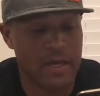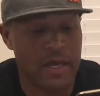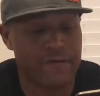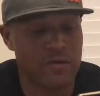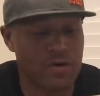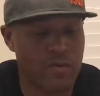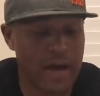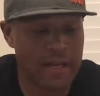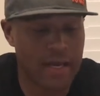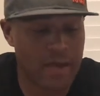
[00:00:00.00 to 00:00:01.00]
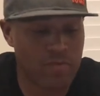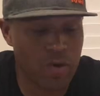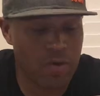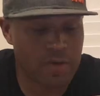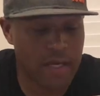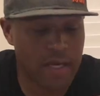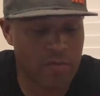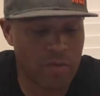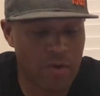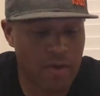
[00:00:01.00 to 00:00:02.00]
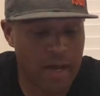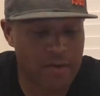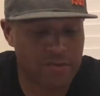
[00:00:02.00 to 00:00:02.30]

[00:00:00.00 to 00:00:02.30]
If you're riding a Road King, Road Glide,